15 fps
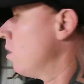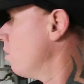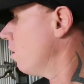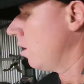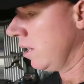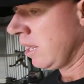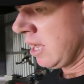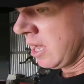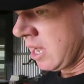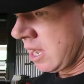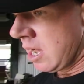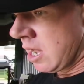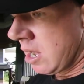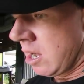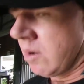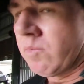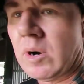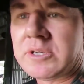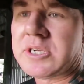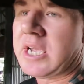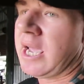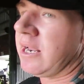all right.
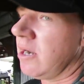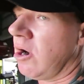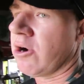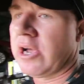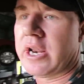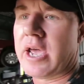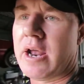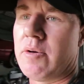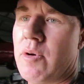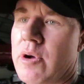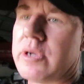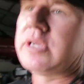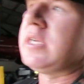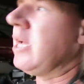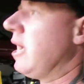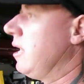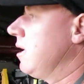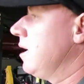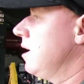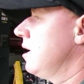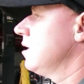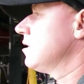Once again, I've got to go to work
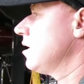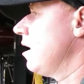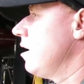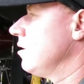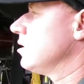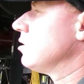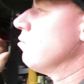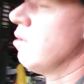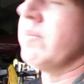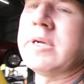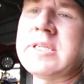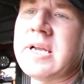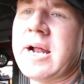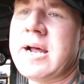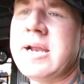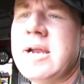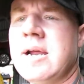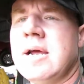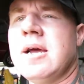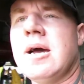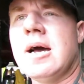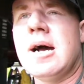again. So Toowoomba today,
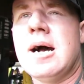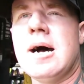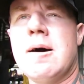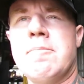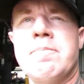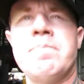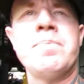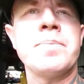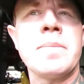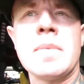I'm